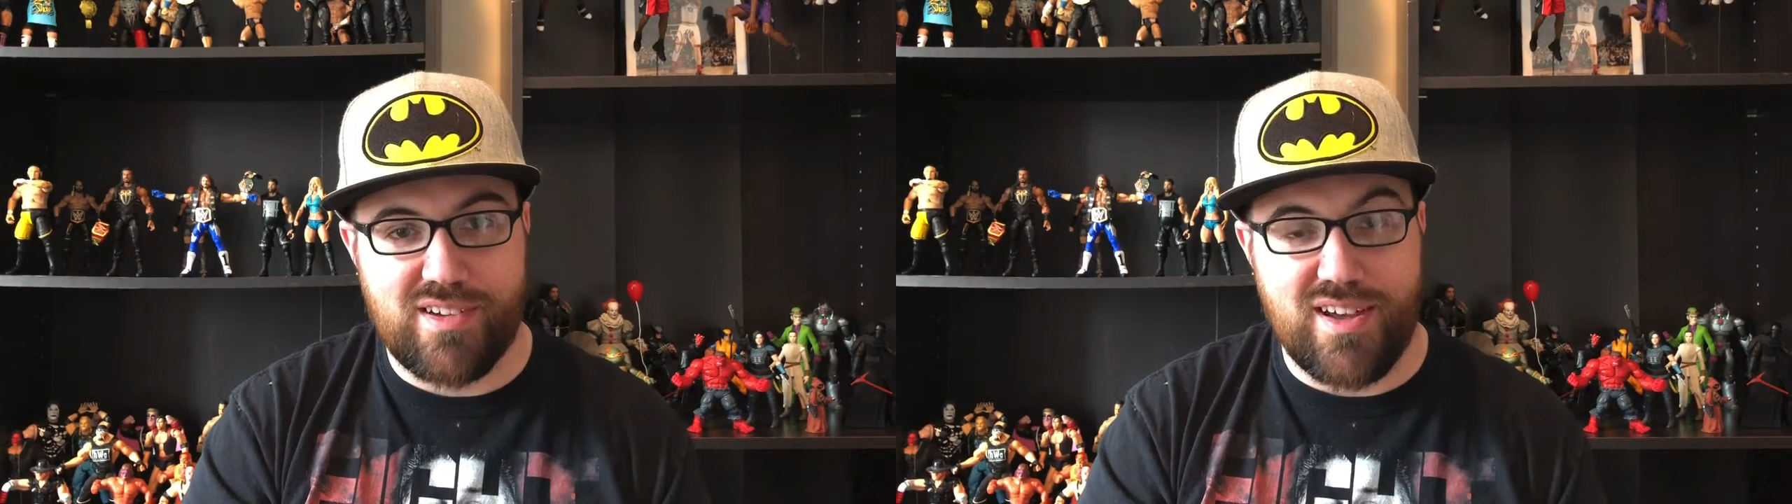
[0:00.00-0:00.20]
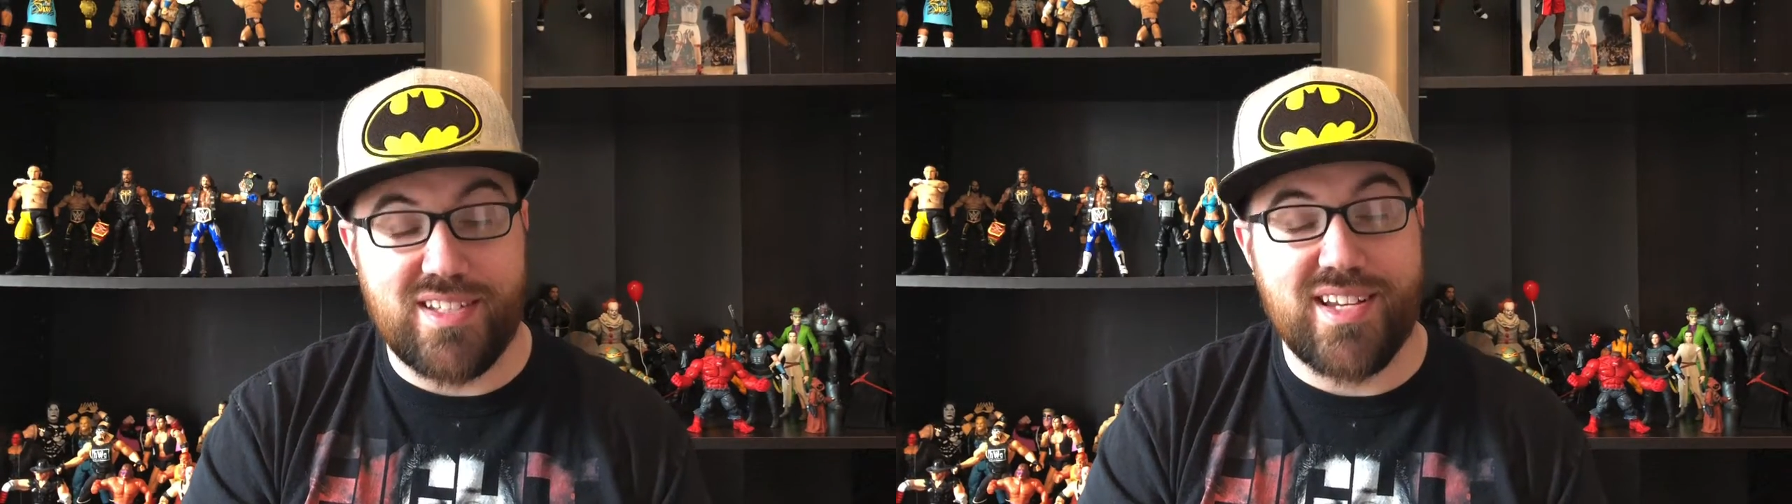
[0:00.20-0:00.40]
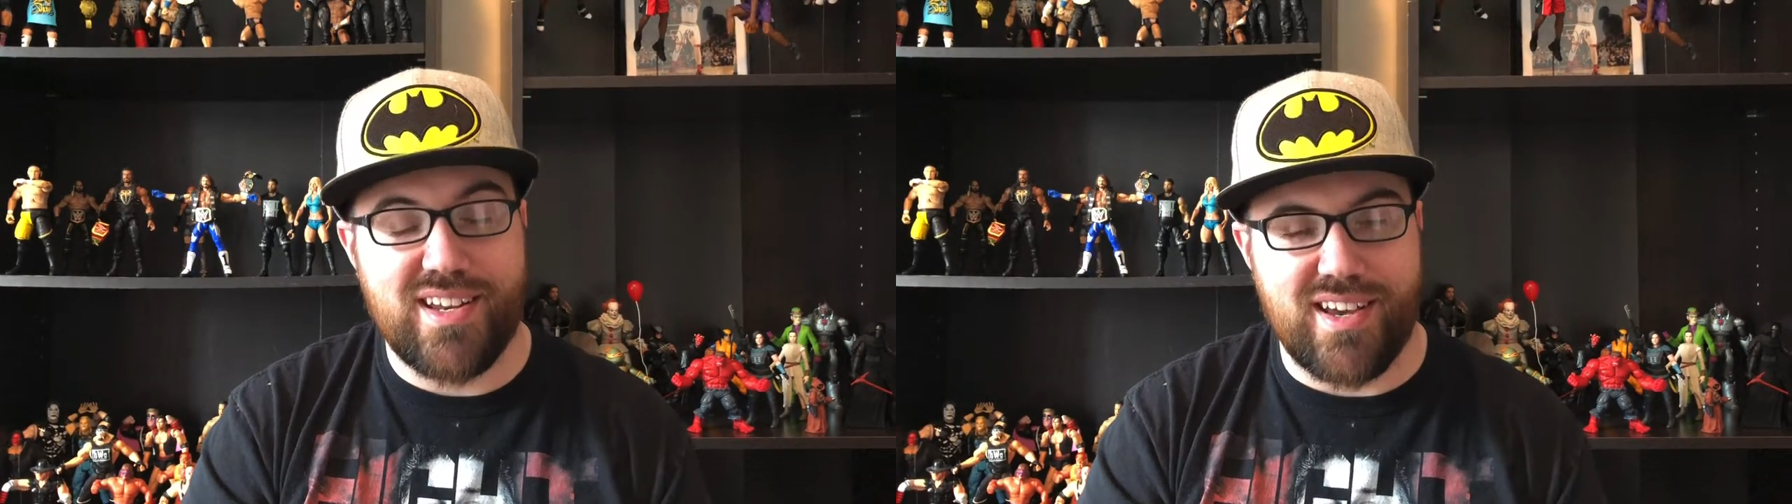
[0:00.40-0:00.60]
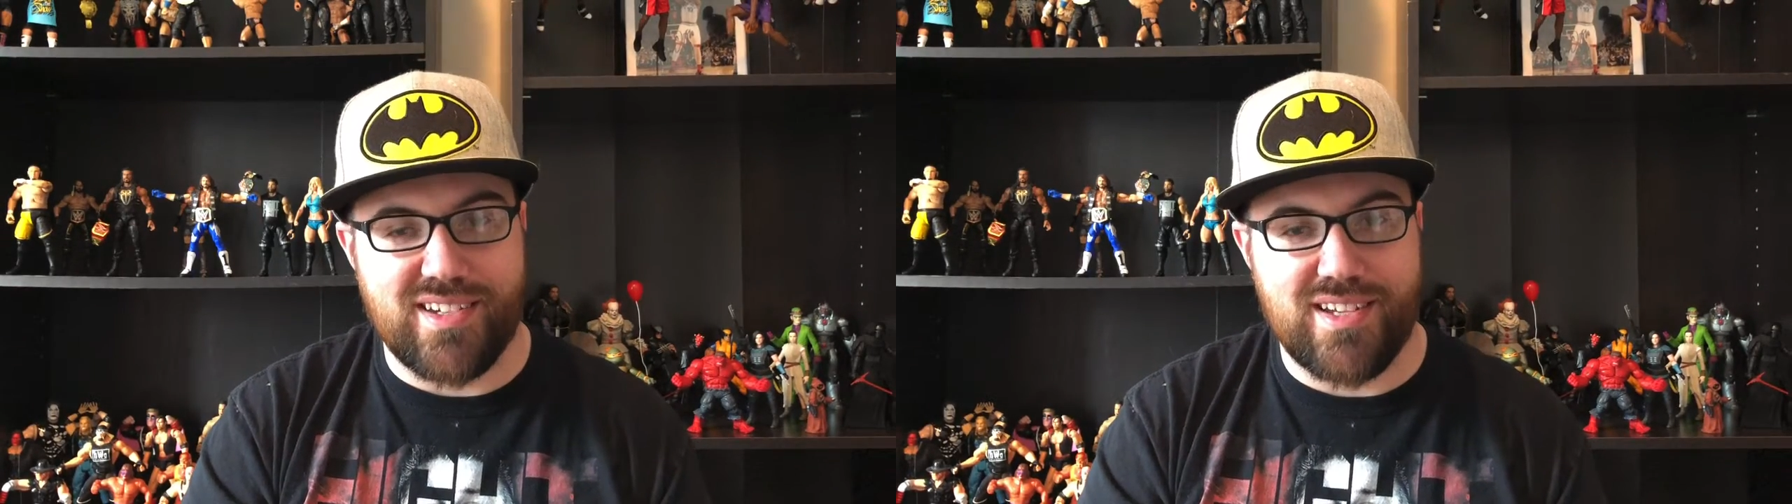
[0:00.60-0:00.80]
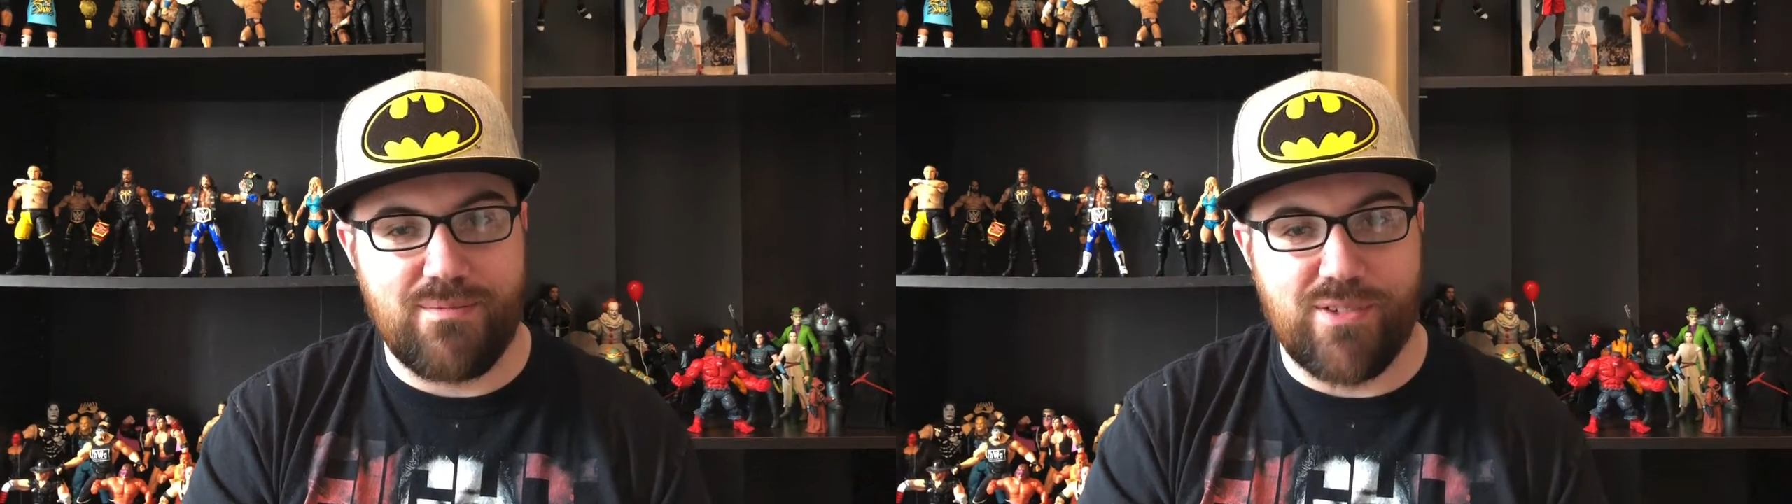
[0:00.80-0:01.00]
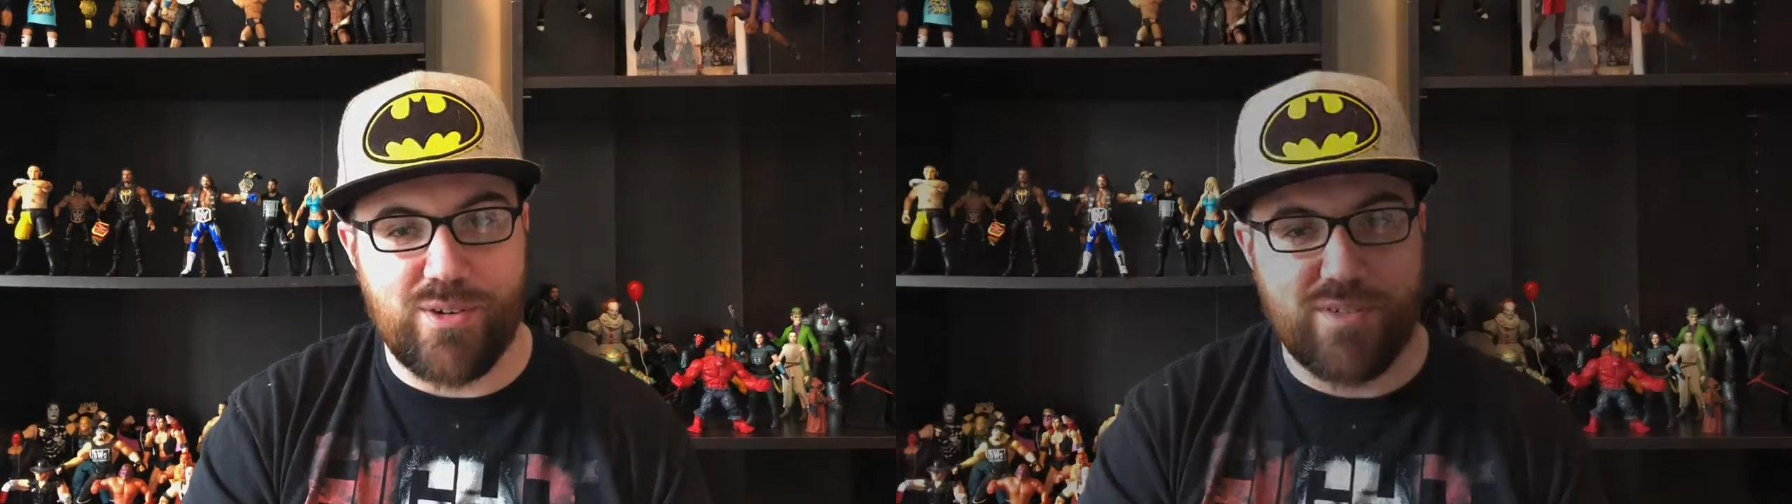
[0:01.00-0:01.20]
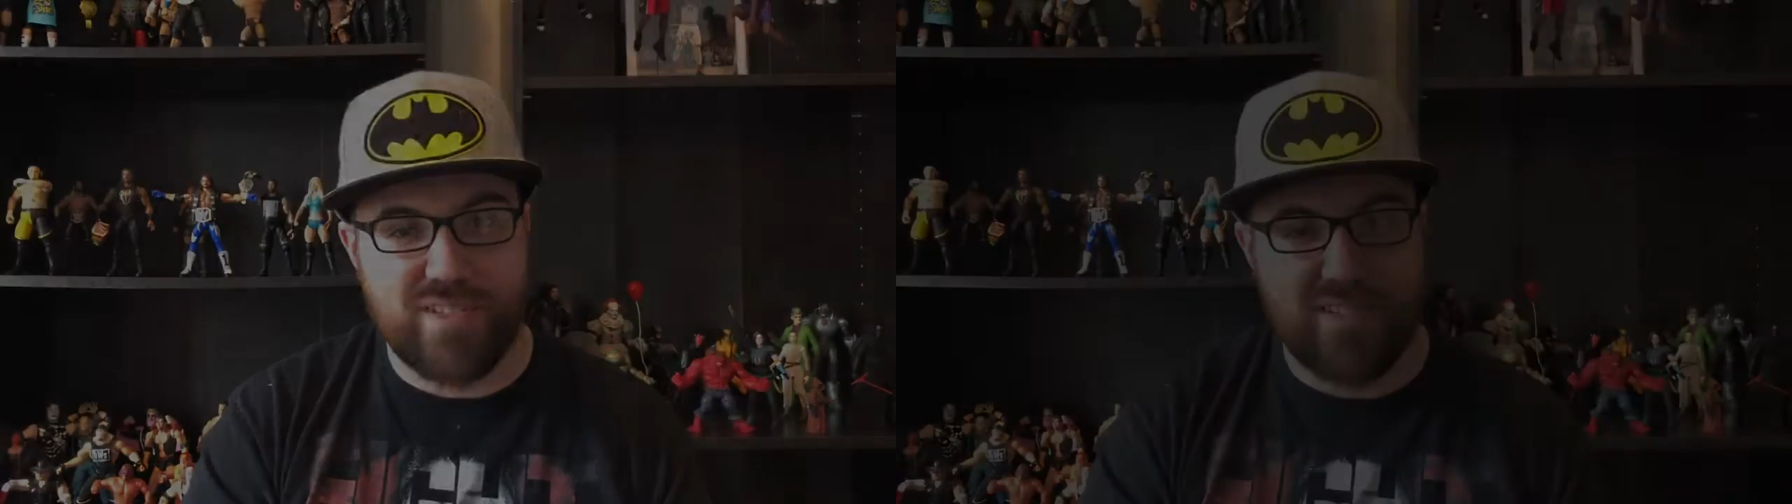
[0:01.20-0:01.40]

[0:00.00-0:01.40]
I'll see you next time, folks.